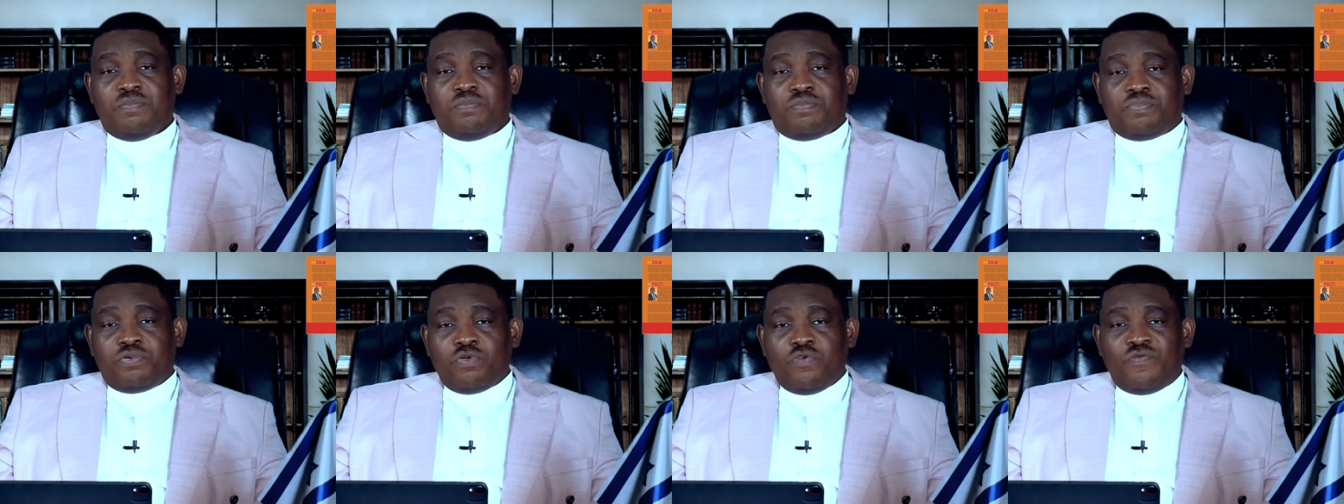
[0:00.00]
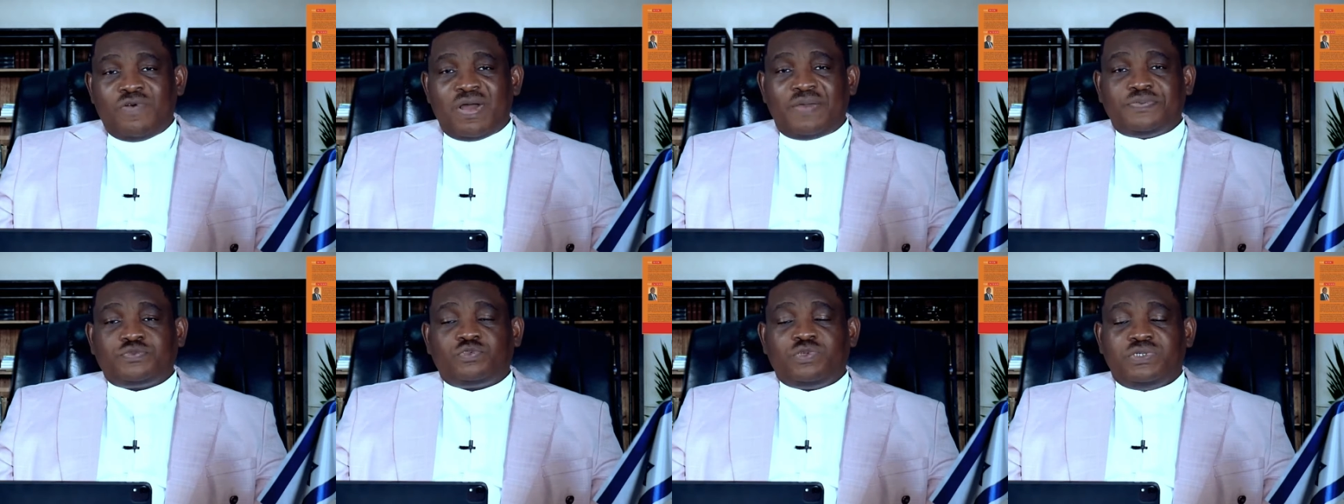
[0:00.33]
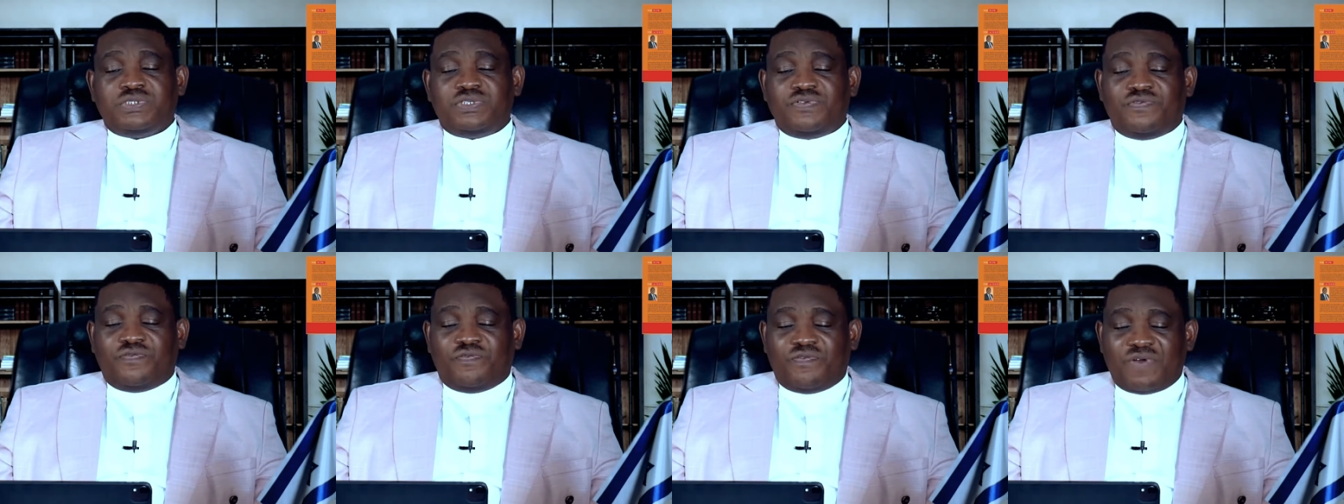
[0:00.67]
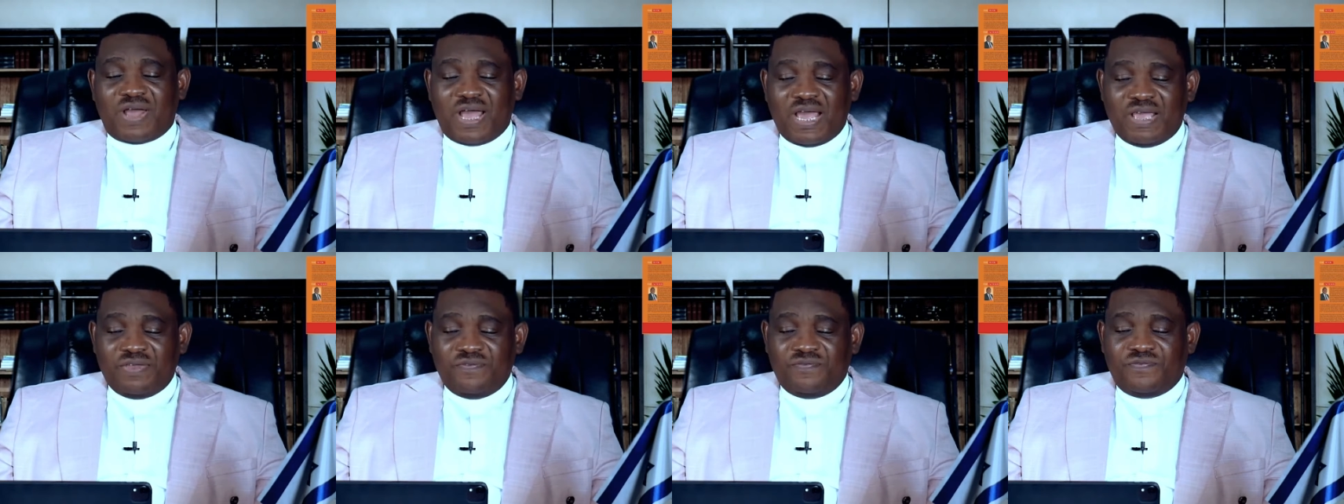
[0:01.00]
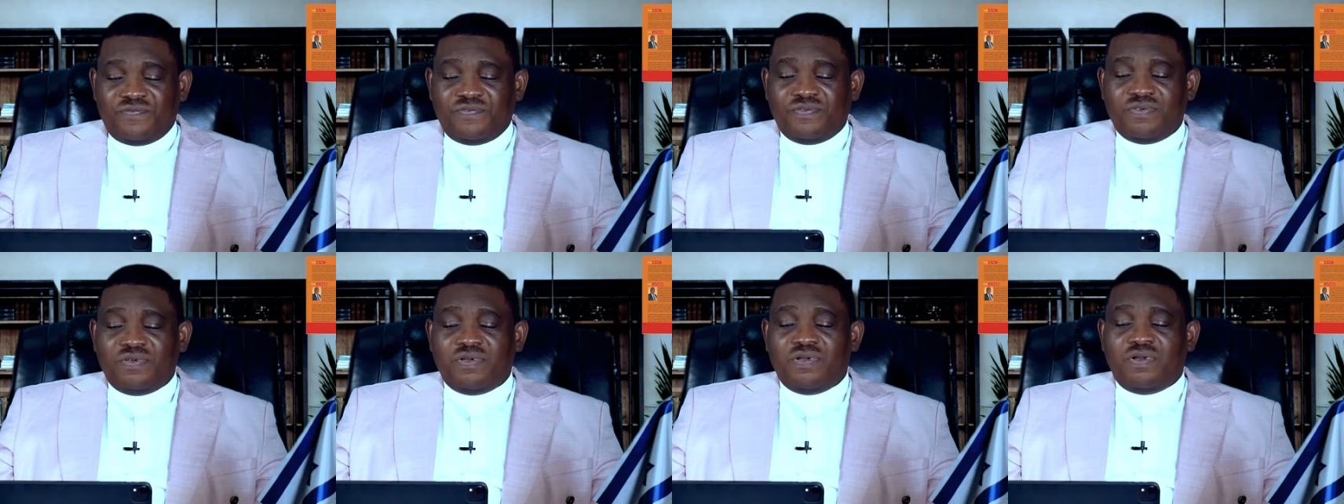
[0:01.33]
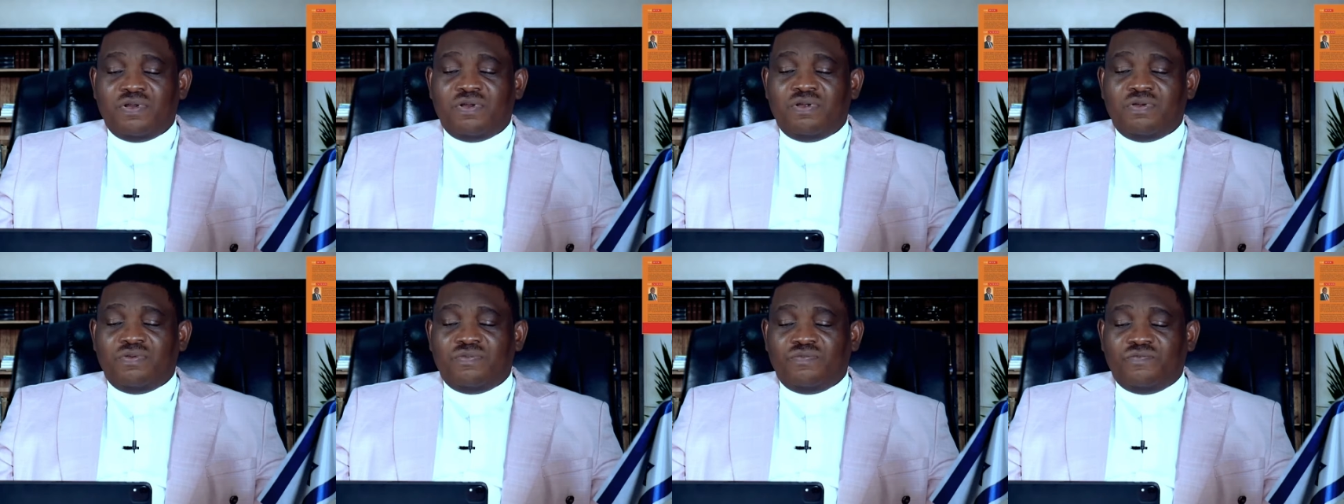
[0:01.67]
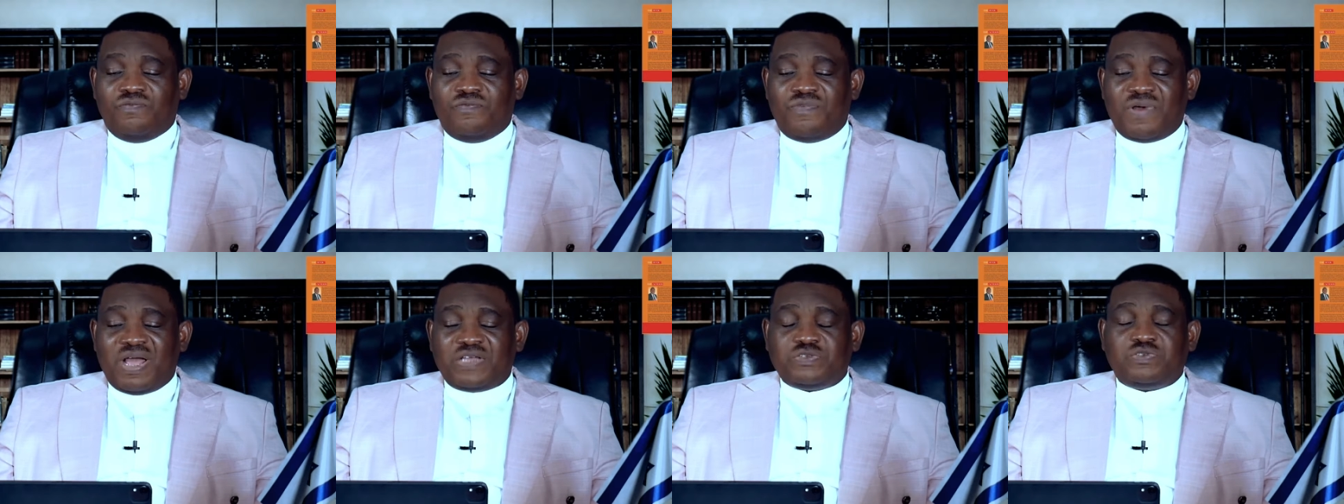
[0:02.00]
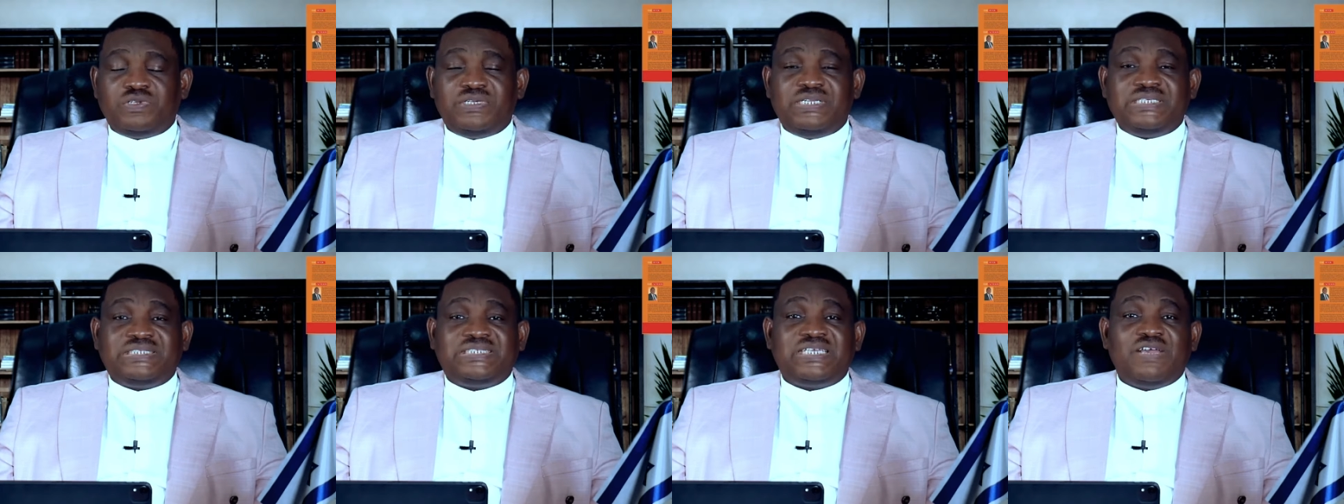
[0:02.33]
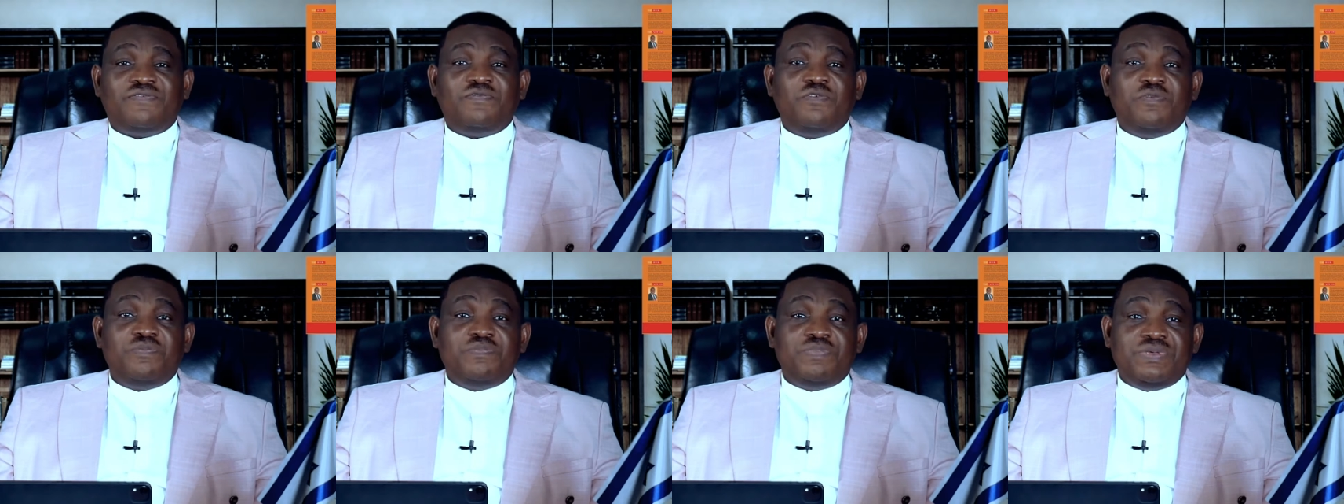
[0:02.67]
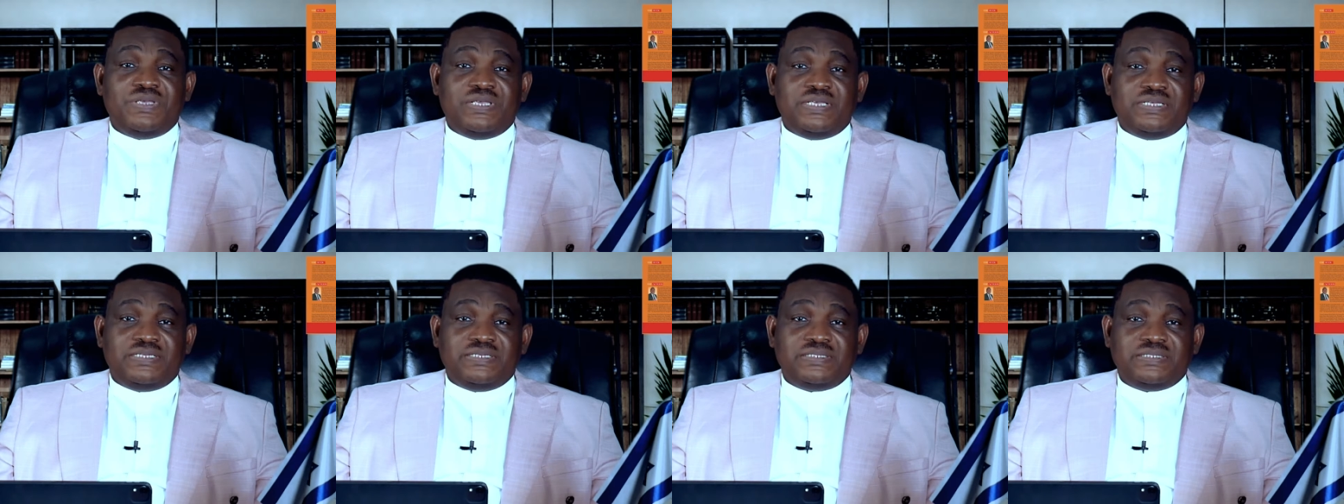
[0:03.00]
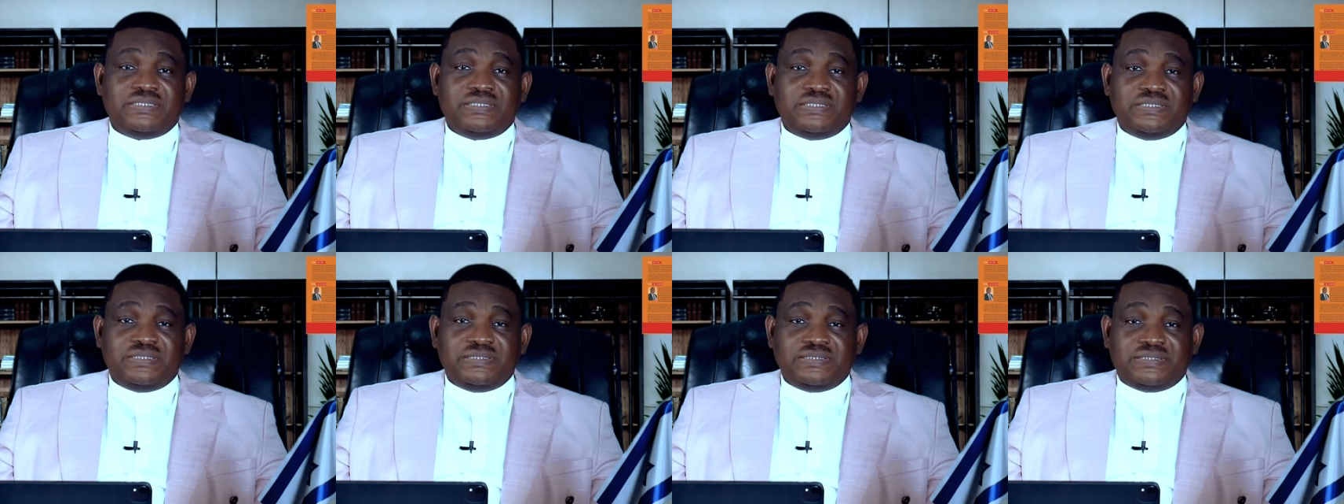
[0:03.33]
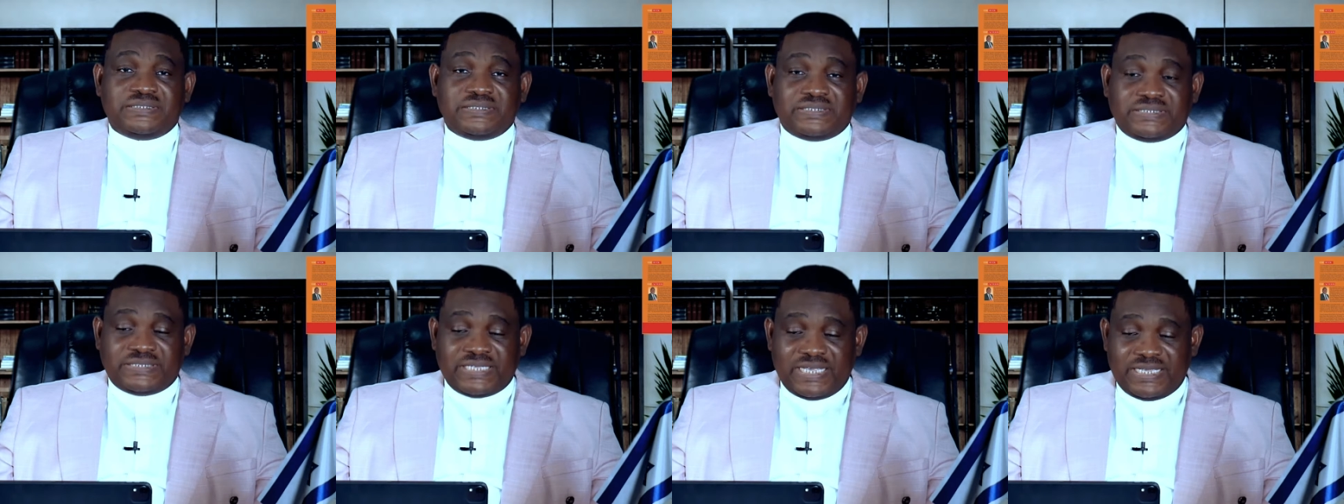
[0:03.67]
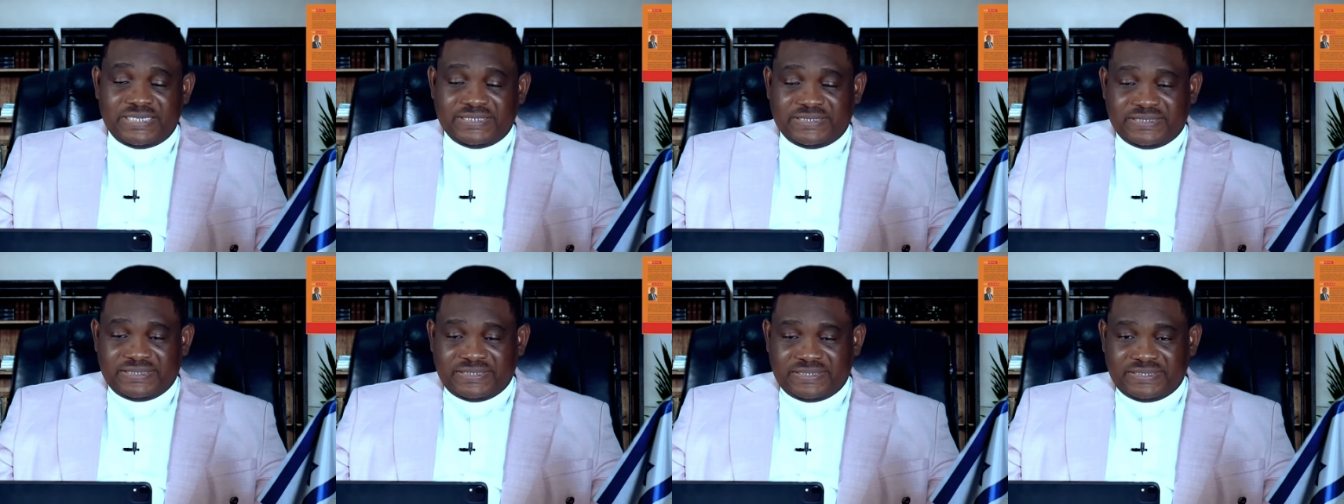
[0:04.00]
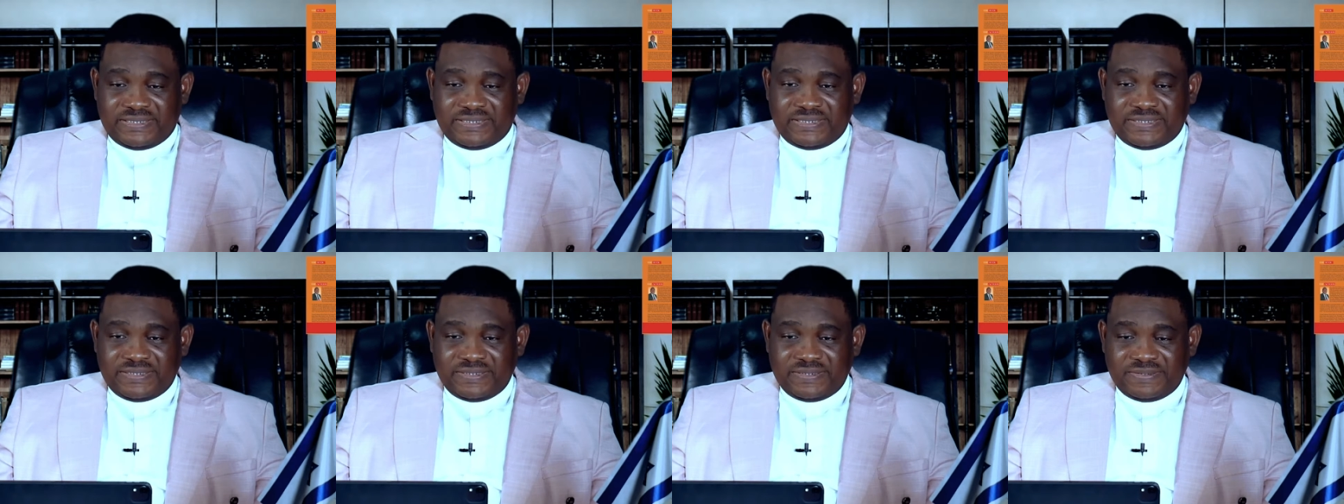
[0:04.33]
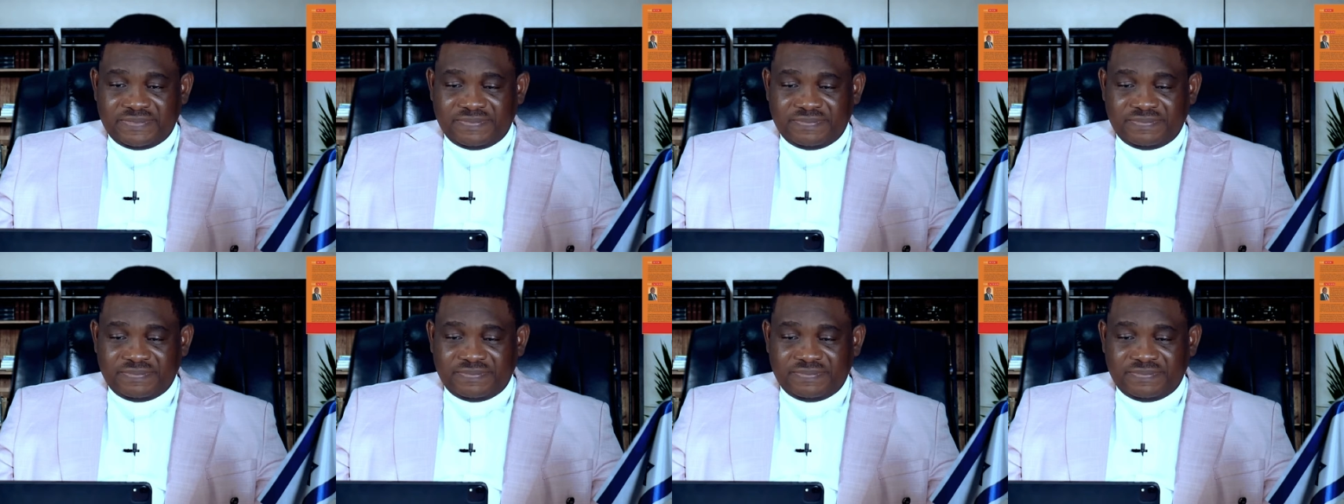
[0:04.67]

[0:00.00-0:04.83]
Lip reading: Proverbs 25, verse 27b says,